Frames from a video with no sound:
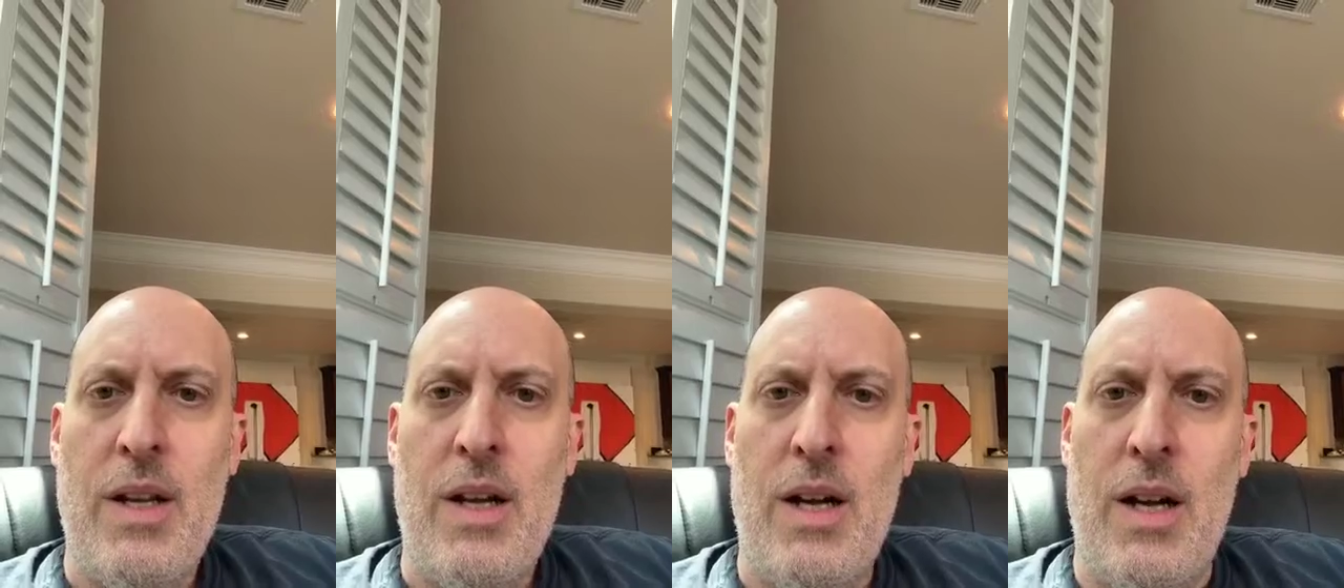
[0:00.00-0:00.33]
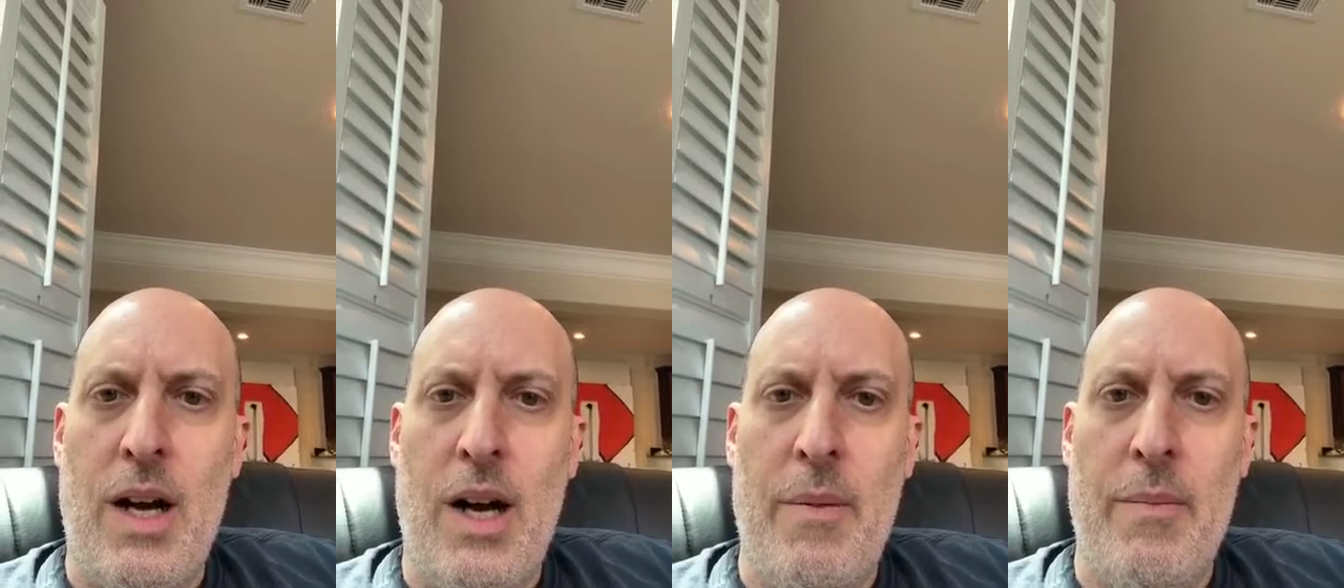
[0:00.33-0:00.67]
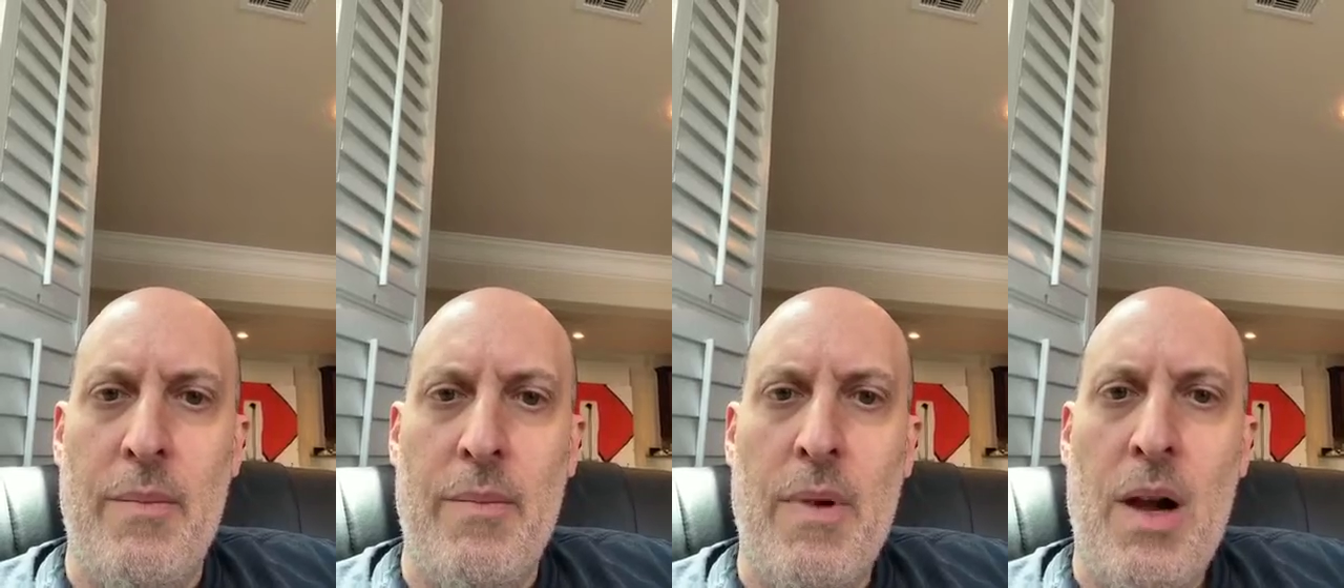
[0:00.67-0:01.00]

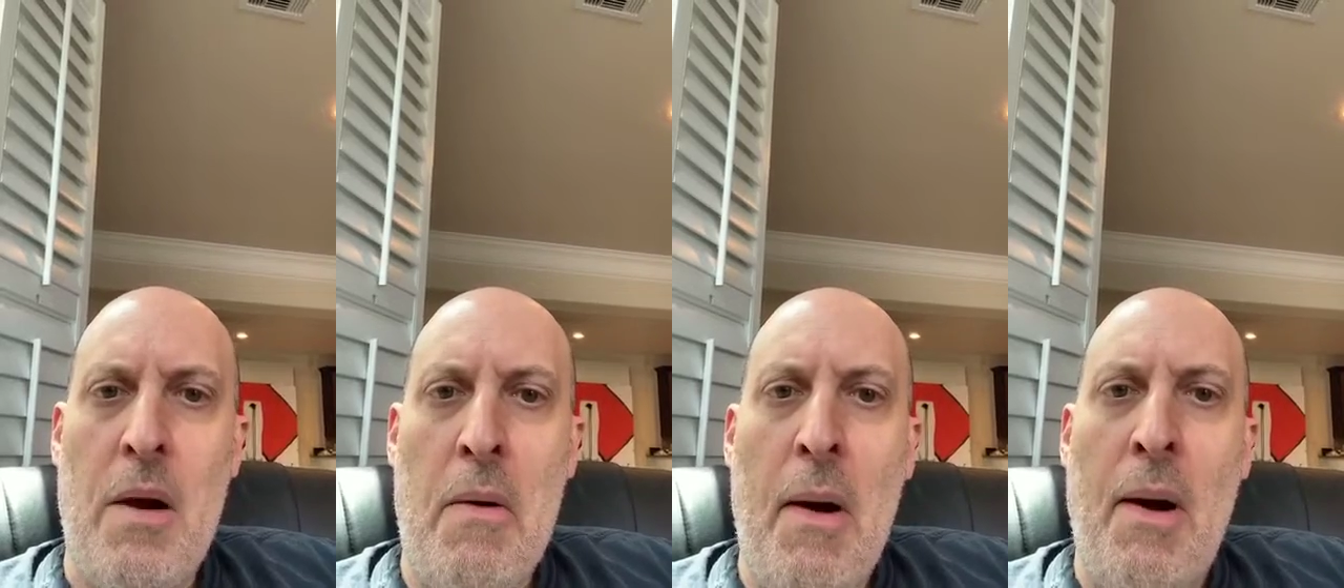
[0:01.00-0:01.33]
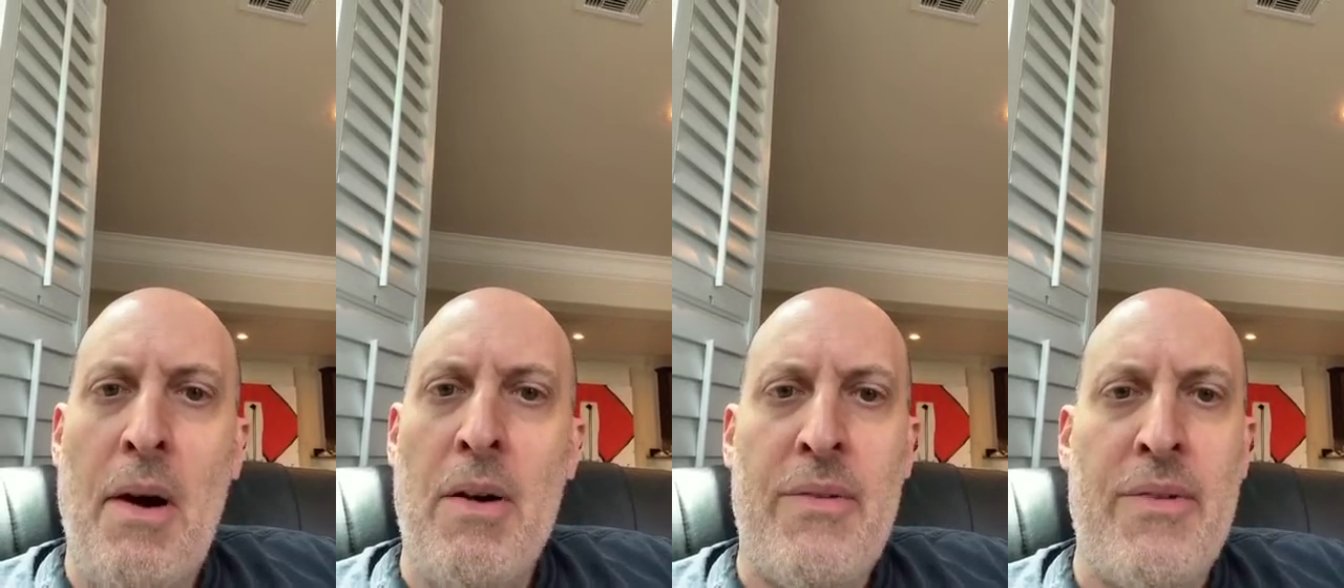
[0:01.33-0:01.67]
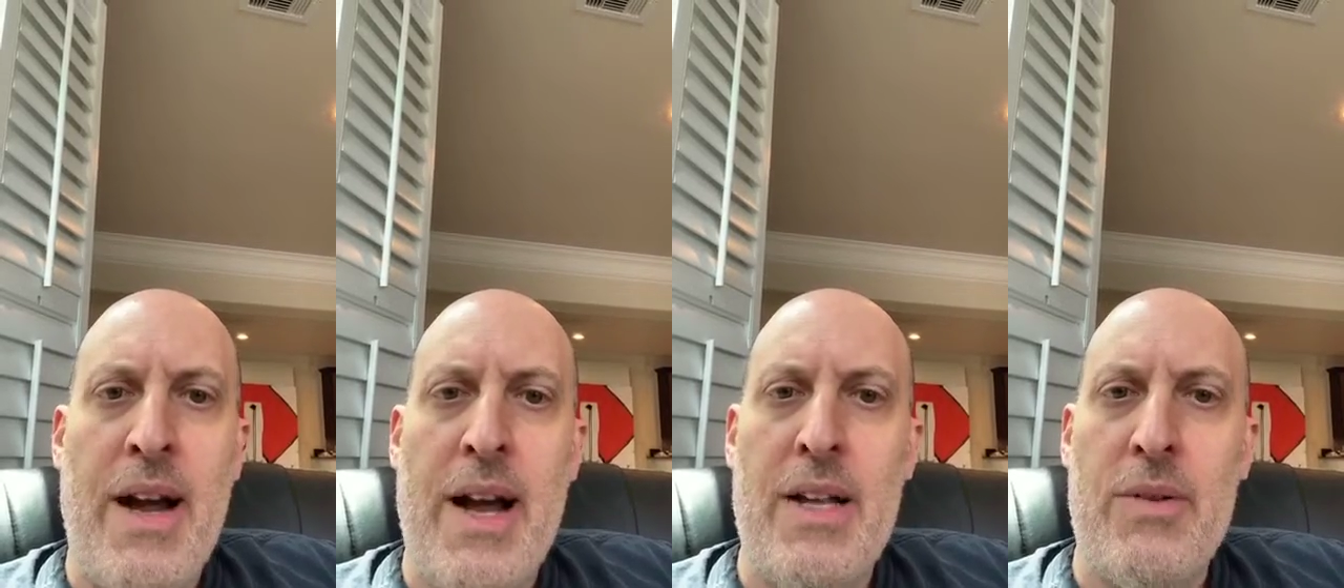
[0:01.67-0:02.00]
When
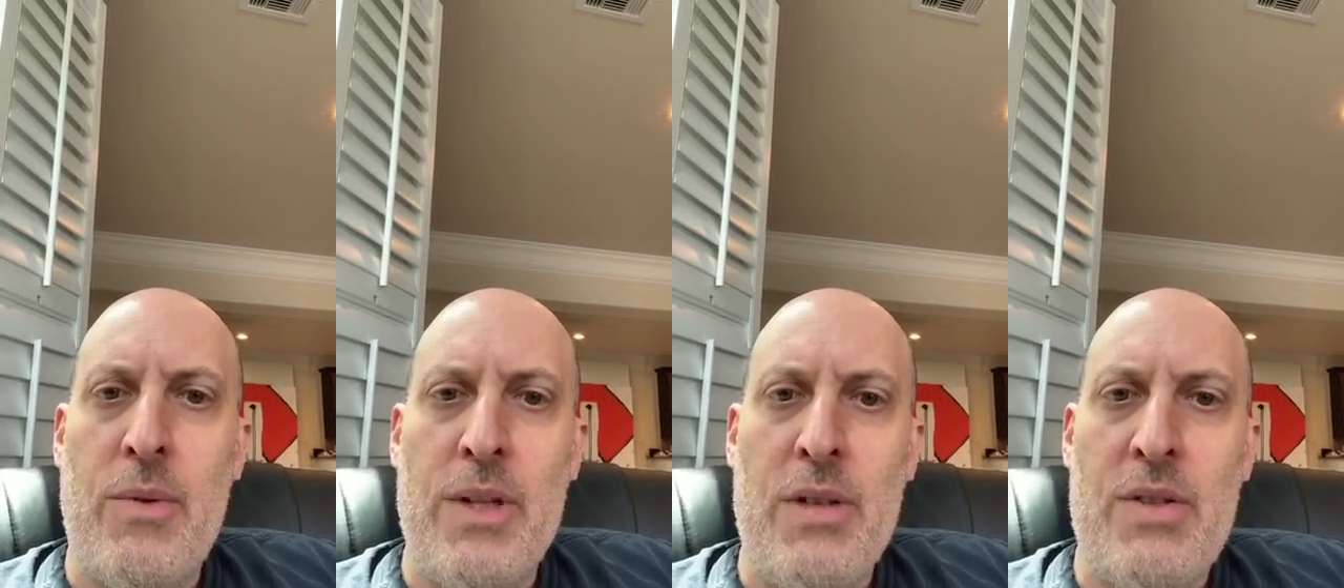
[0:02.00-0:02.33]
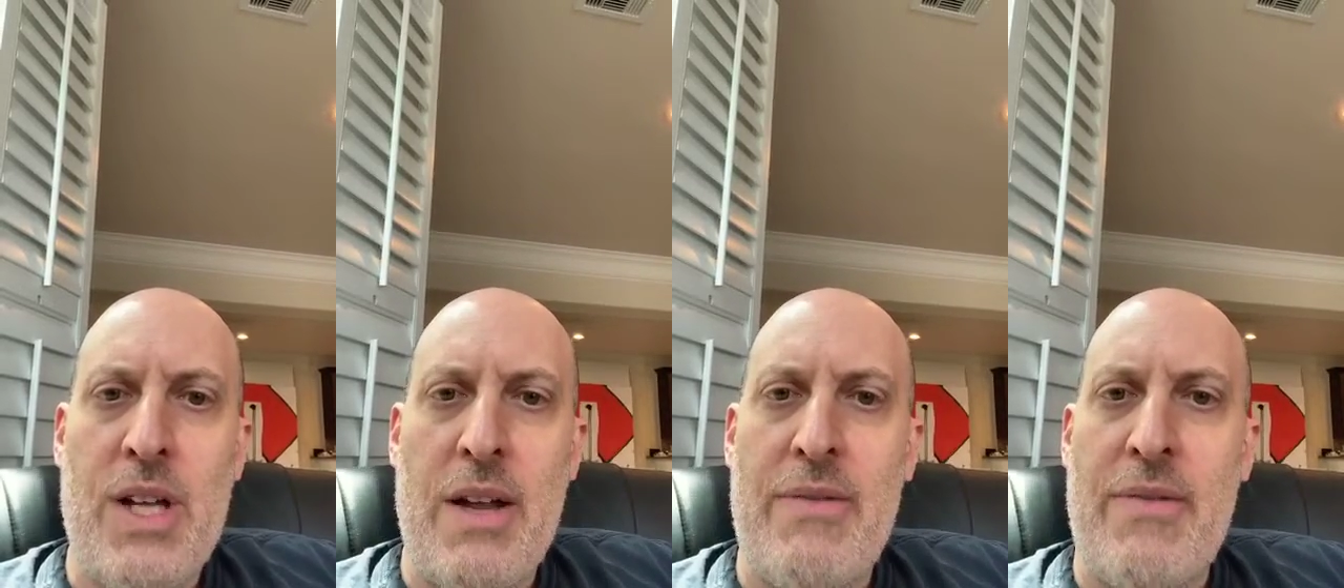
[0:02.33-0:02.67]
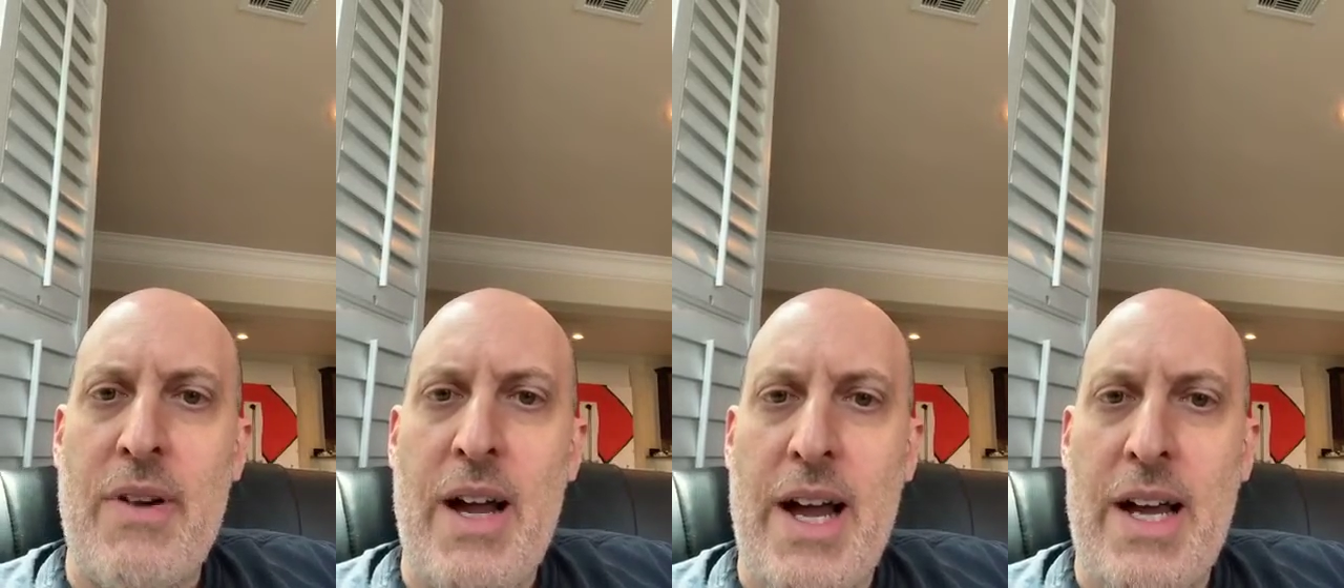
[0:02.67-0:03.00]
you say
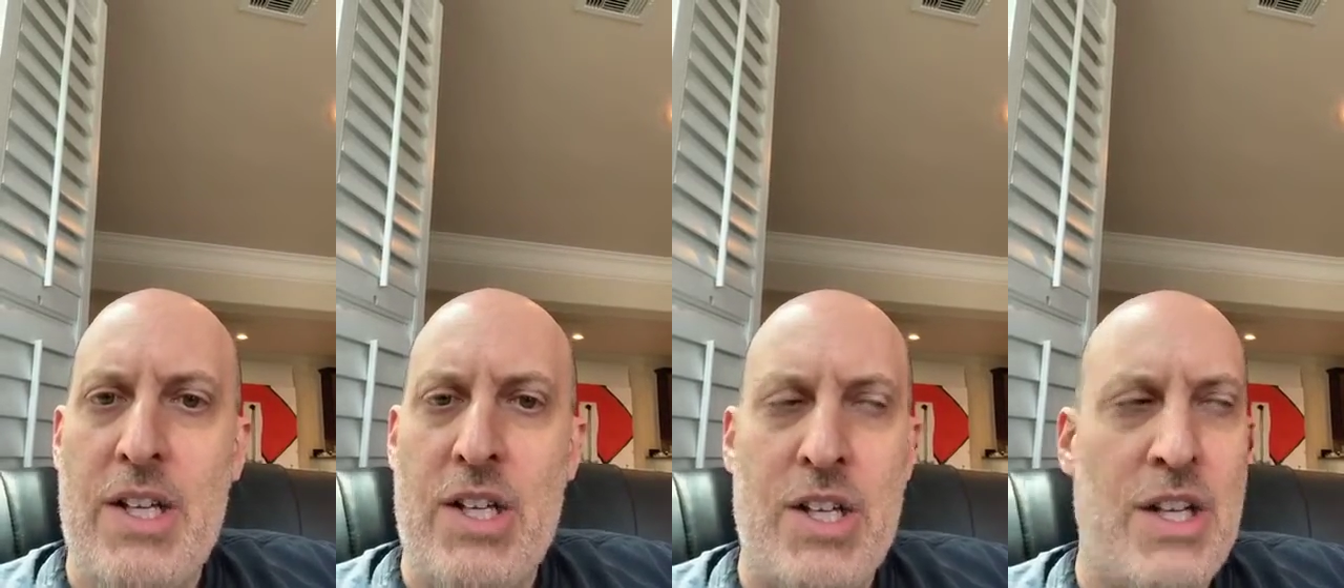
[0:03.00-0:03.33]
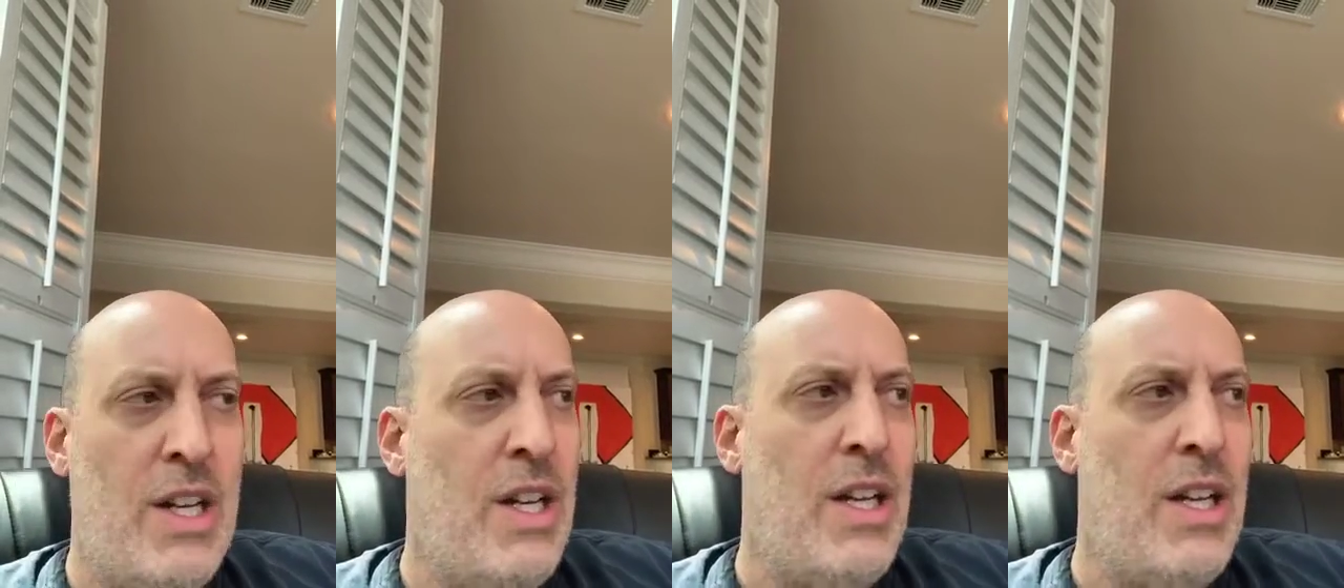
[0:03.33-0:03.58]
fresh,